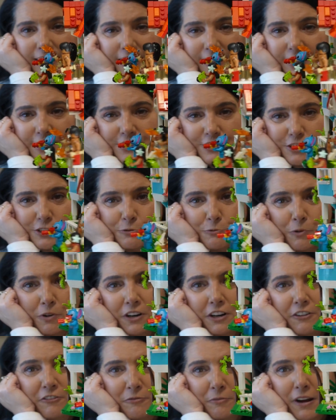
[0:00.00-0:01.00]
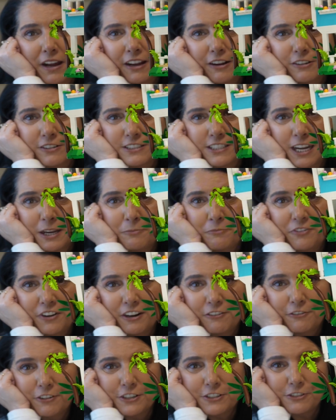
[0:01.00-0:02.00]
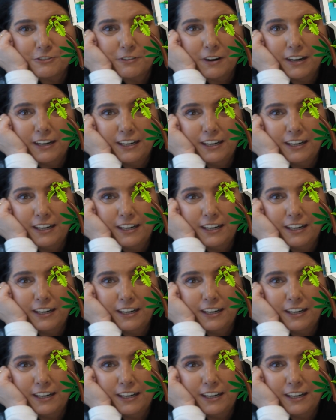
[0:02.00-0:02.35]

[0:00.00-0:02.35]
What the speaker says: This is one of my all-time favorites right